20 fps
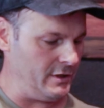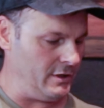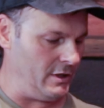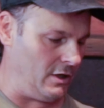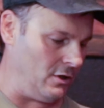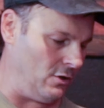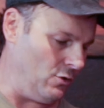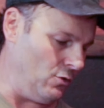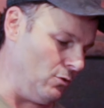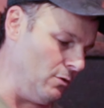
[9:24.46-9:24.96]

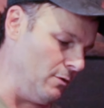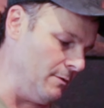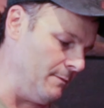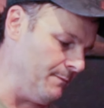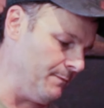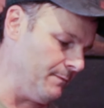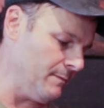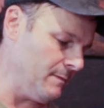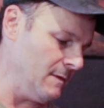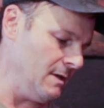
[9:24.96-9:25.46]
no
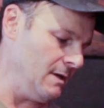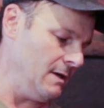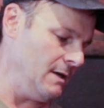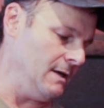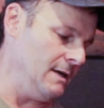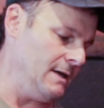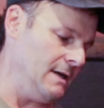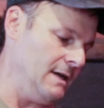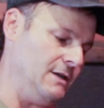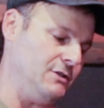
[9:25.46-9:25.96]

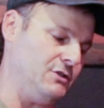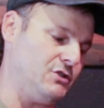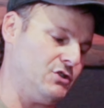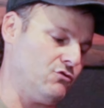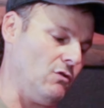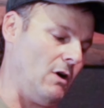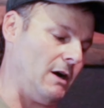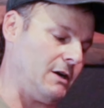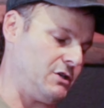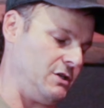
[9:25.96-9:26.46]

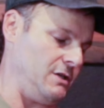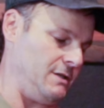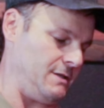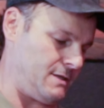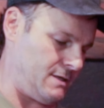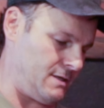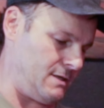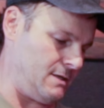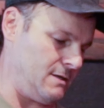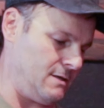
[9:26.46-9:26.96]

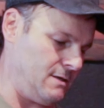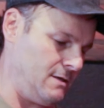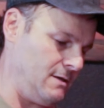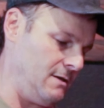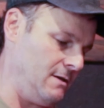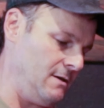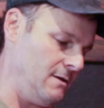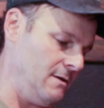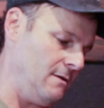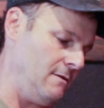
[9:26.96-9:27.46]
instructions
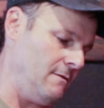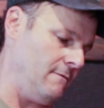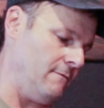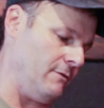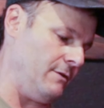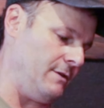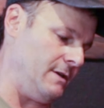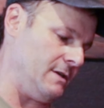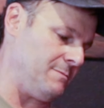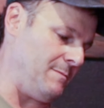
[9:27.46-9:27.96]

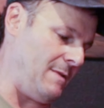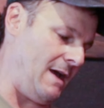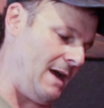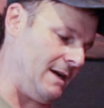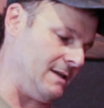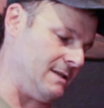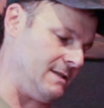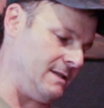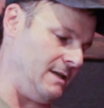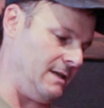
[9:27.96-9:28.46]
for this
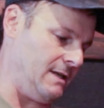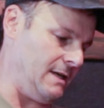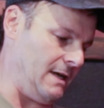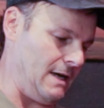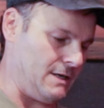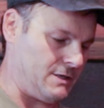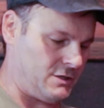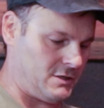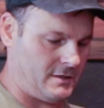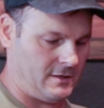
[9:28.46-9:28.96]
magazine
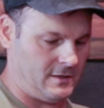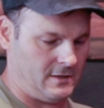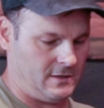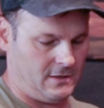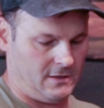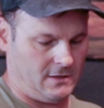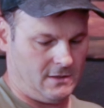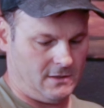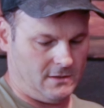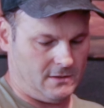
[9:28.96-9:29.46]
catch.
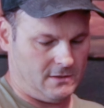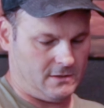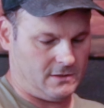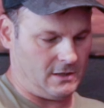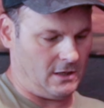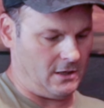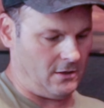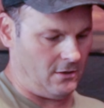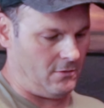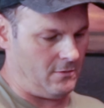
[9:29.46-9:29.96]

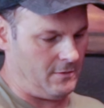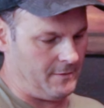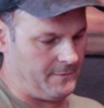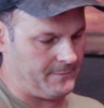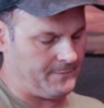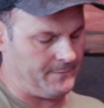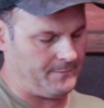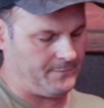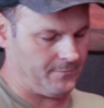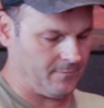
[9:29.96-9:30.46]
So
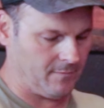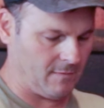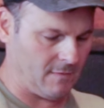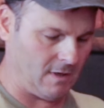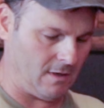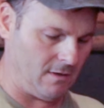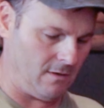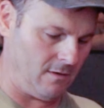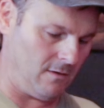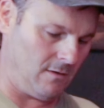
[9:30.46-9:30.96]

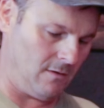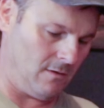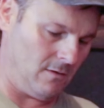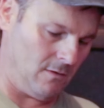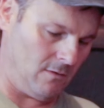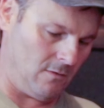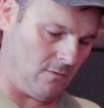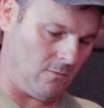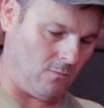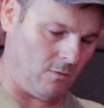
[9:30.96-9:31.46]

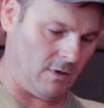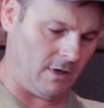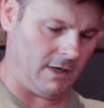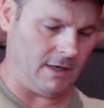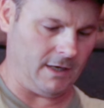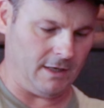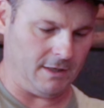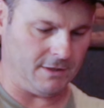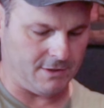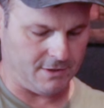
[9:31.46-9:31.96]
we're going
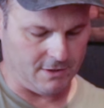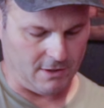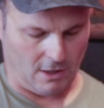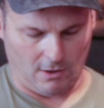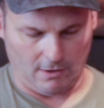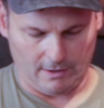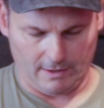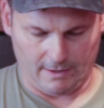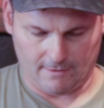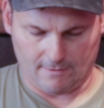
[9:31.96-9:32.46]
to
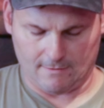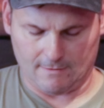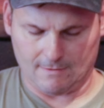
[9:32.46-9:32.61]
install it